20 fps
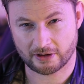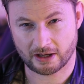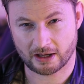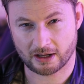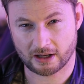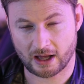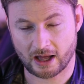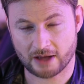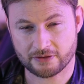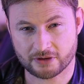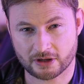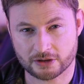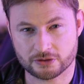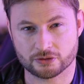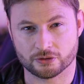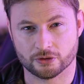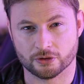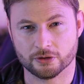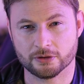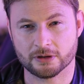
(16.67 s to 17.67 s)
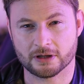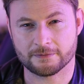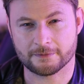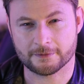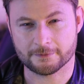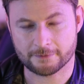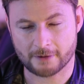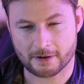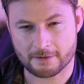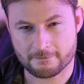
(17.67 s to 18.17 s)
Uh, as I do,
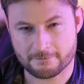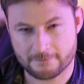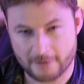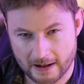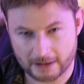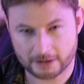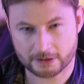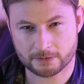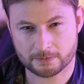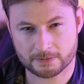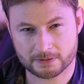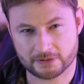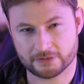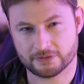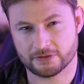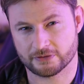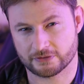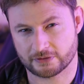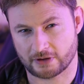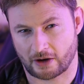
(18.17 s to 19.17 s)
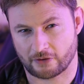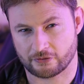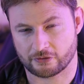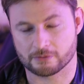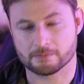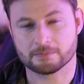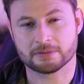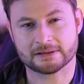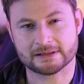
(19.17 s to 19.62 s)
if you find value in this discussion,